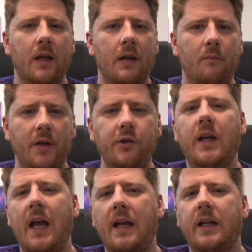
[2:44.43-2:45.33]
but you
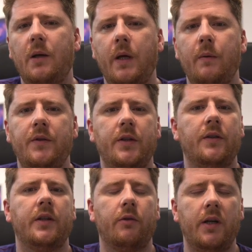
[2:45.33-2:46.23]
can get away with just
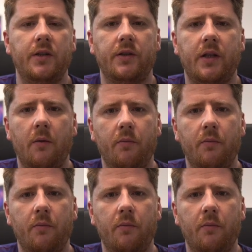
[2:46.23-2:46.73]
the creation step.